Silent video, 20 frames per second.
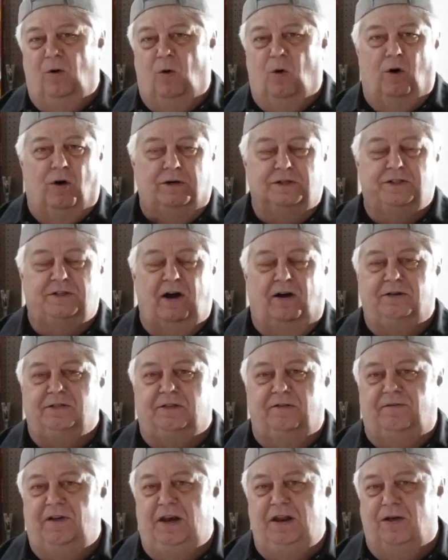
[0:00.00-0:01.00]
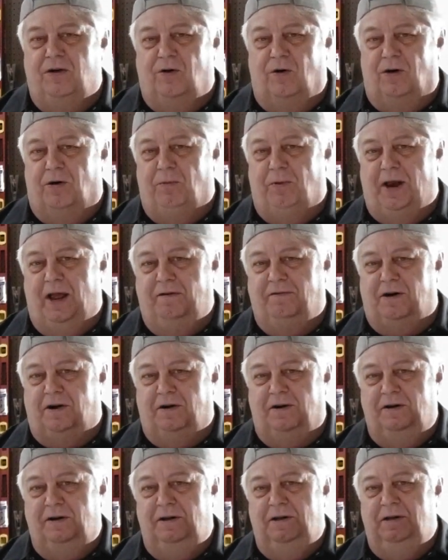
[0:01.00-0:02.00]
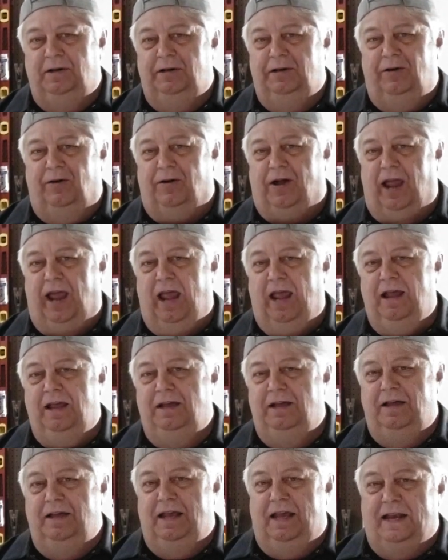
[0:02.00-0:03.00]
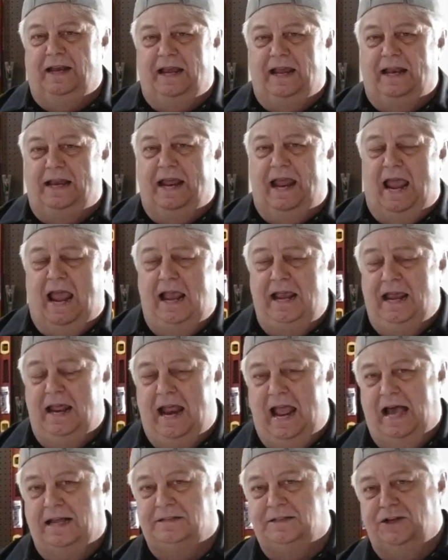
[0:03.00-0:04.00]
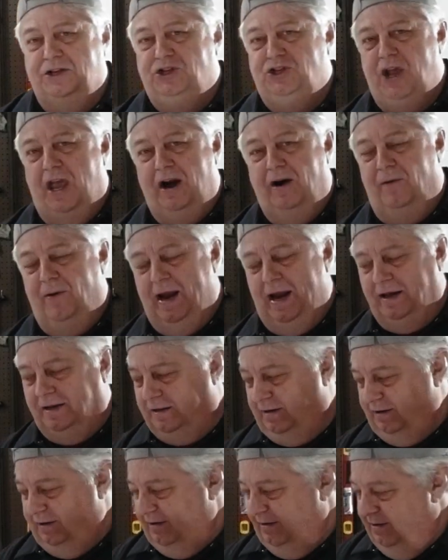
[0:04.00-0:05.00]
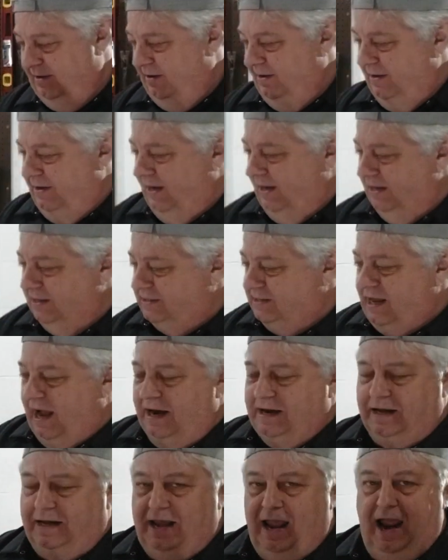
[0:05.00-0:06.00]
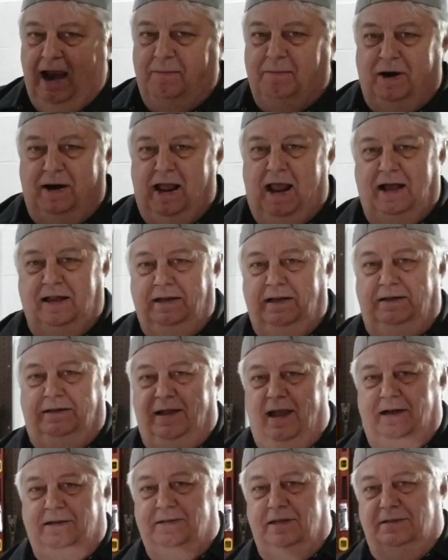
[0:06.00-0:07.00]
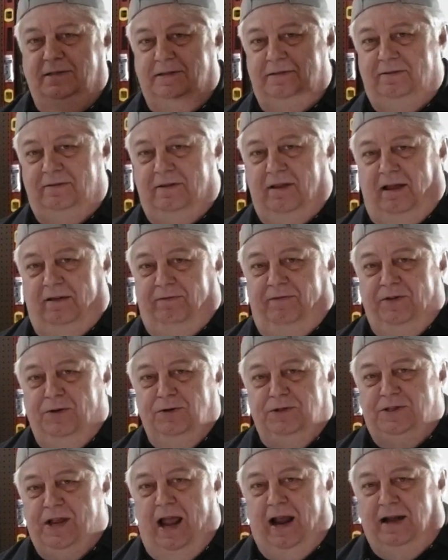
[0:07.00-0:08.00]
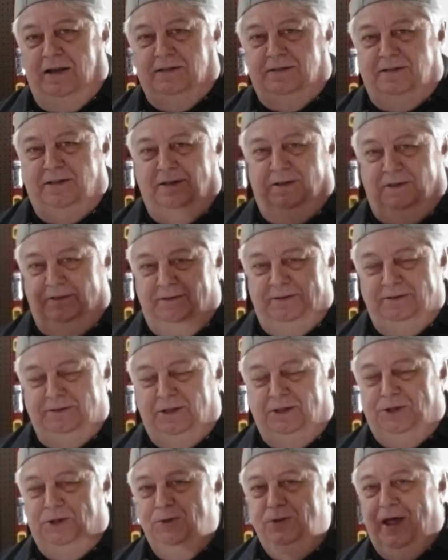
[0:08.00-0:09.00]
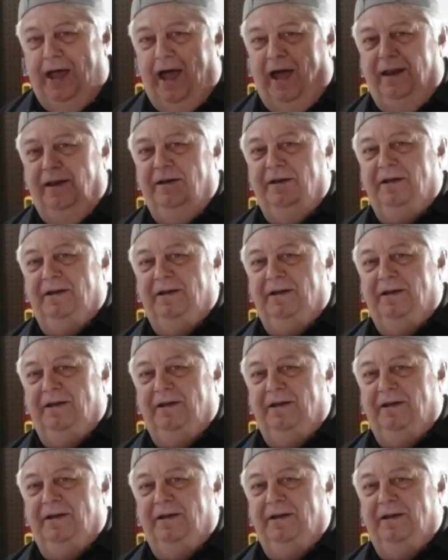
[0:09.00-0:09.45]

Or starts the video or whatever, okay? It, it, it has to generate inside the camera. It, has, it takes us a few seconds to, to do that.